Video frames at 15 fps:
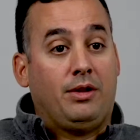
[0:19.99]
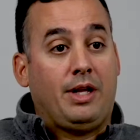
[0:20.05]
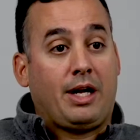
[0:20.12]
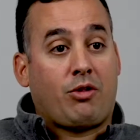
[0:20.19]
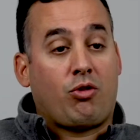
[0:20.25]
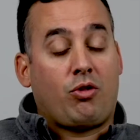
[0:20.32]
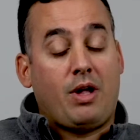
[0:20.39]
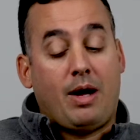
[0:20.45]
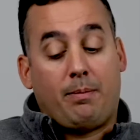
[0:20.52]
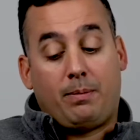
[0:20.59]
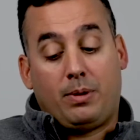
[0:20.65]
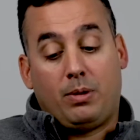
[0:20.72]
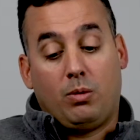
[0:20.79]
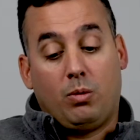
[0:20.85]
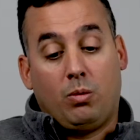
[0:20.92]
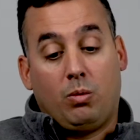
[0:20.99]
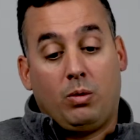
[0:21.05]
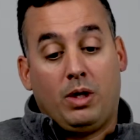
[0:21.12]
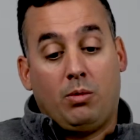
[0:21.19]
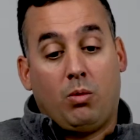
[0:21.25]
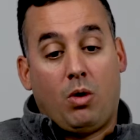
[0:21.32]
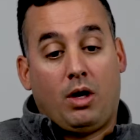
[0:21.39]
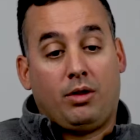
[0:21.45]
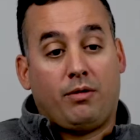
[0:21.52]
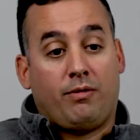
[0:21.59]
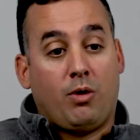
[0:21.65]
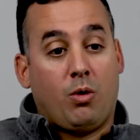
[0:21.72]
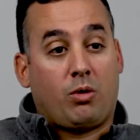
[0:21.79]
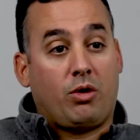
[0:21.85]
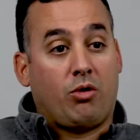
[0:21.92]
next step we wanted to
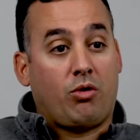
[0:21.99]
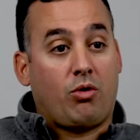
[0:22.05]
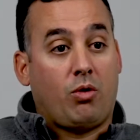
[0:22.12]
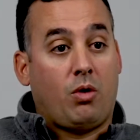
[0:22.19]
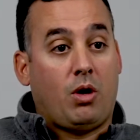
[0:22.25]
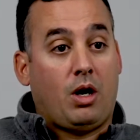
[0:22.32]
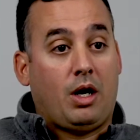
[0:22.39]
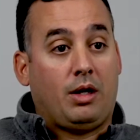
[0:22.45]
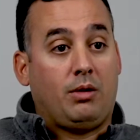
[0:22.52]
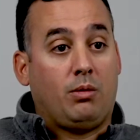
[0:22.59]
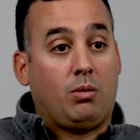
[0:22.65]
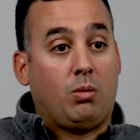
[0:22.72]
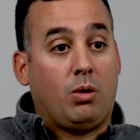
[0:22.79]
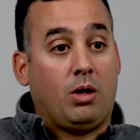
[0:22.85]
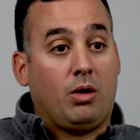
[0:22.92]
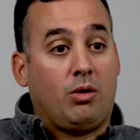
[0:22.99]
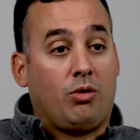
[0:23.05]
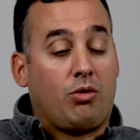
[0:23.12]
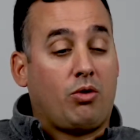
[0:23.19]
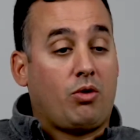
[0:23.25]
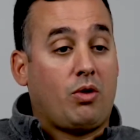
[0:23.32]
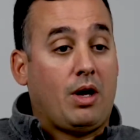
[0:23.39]
focus on was